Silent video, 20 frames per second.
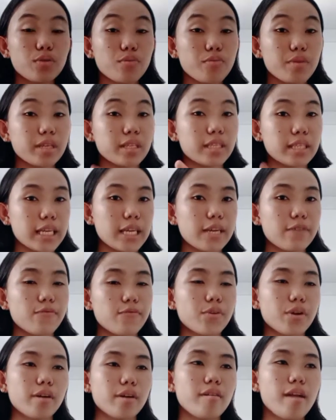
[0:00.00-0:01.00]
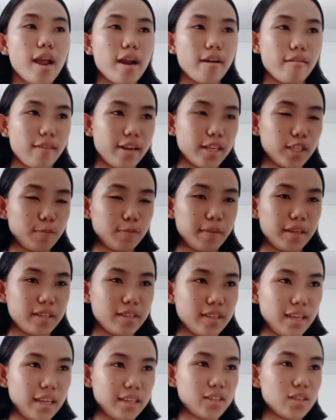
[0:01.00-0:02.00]
receive their
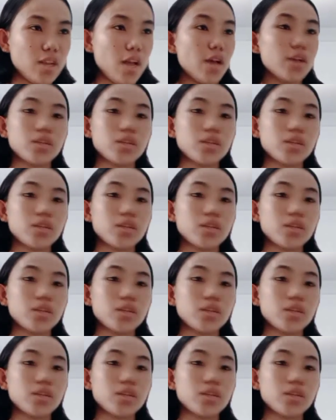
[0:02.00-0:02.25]
responses.